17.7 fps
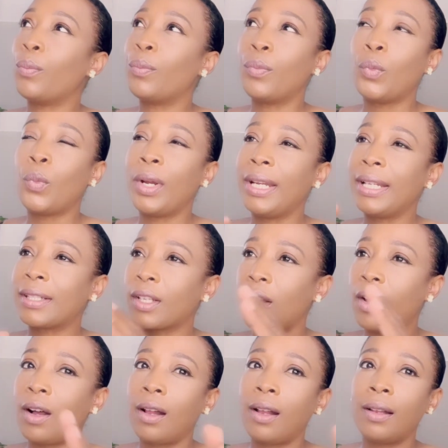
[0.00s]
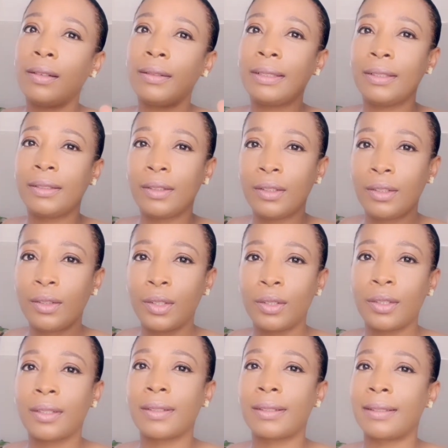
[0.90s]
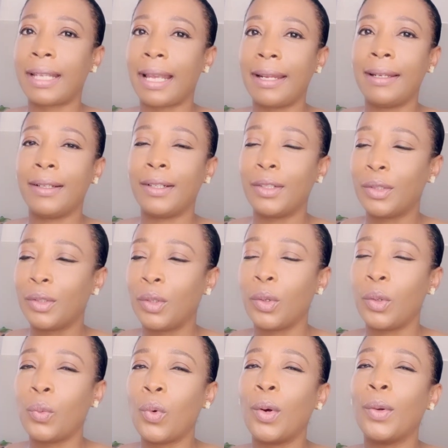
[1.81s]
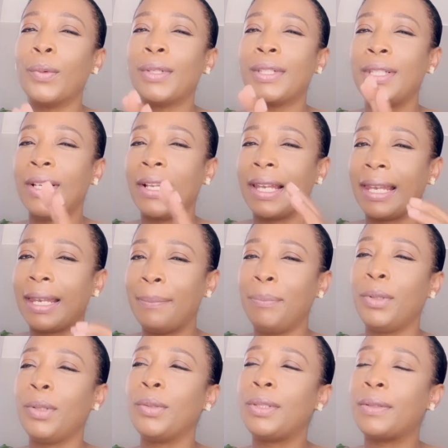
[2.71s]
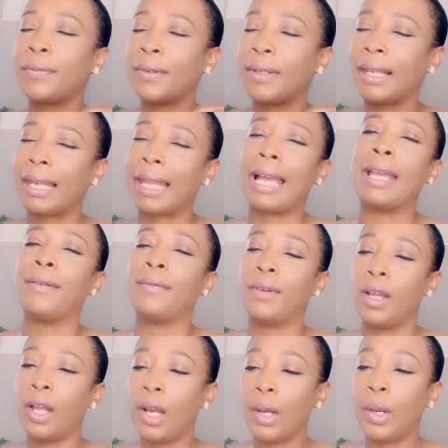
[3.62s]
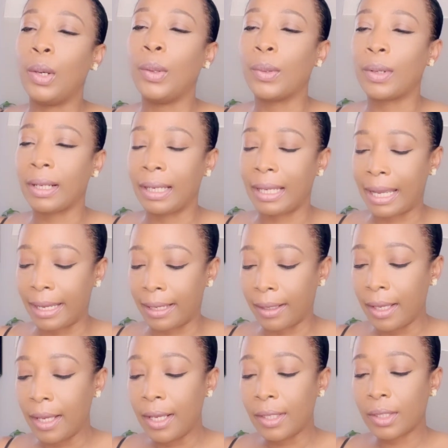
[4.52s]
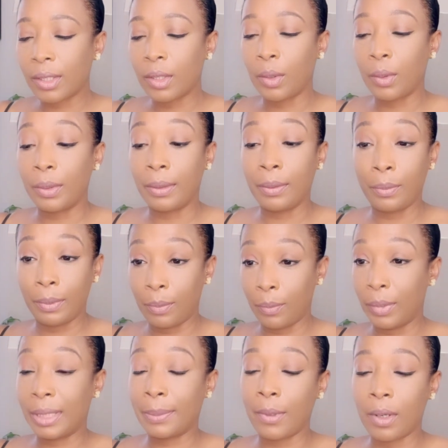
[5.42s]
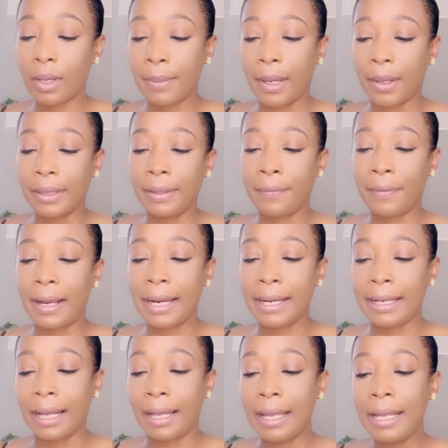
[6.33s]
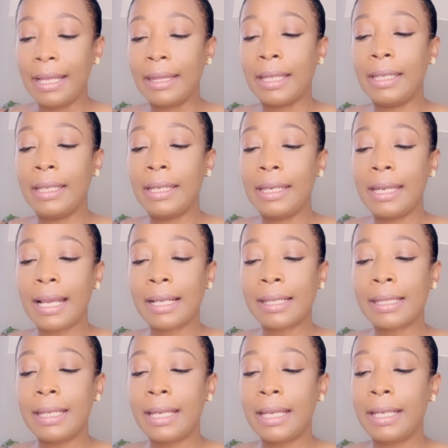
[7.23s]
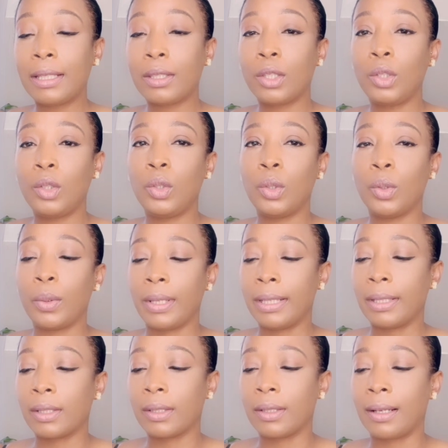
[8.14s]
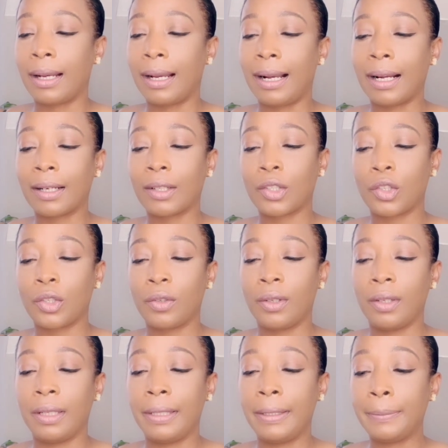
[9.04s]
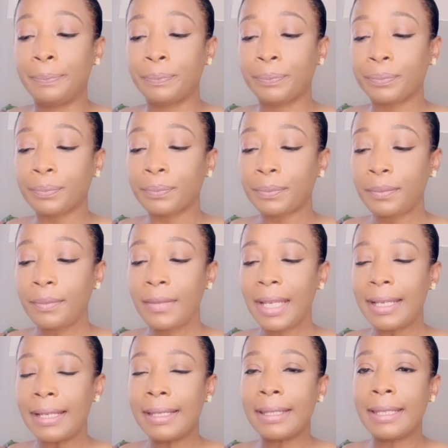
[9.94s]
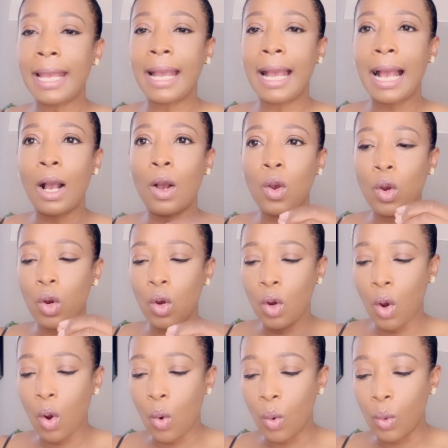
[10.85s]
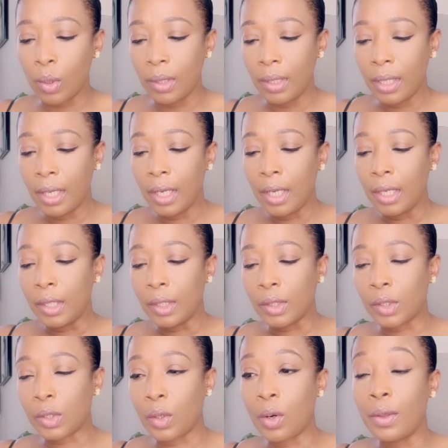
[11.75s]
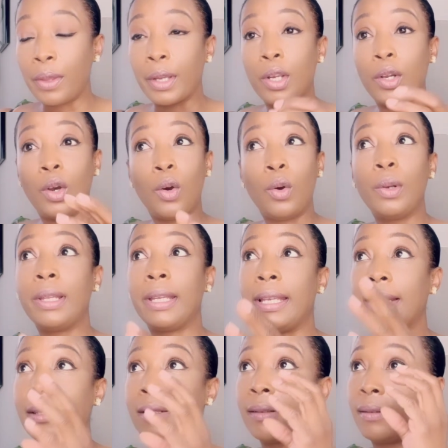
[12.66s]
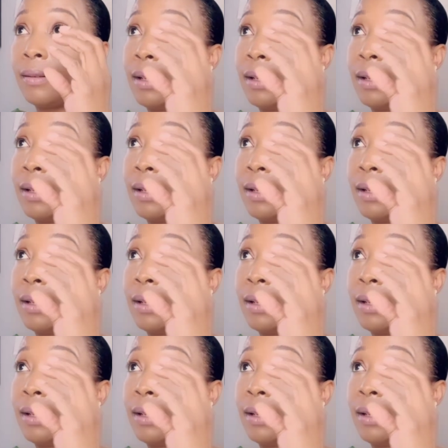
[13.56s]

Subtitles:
when it's all said and done, what does your beautiful life look like? So we spoke about define that. Then the next thing is to actually set out goal. So the goal is